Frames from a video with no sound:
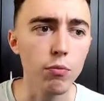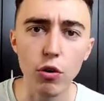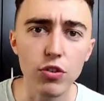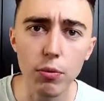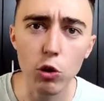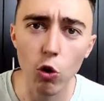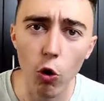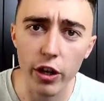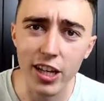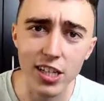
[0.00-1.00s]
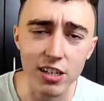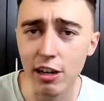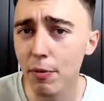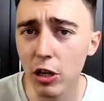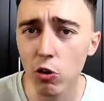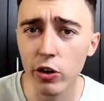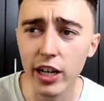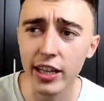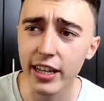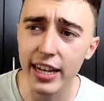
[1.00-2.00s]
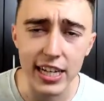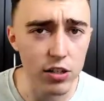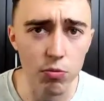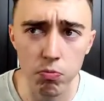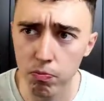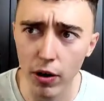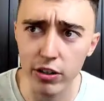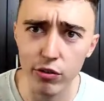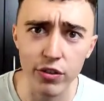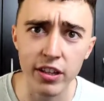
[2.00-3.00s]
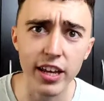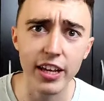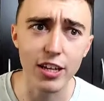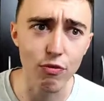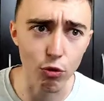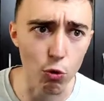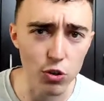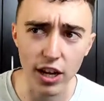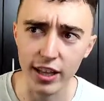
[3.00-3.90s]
profitable coin is Raven coin, and the next part of the day is Flux,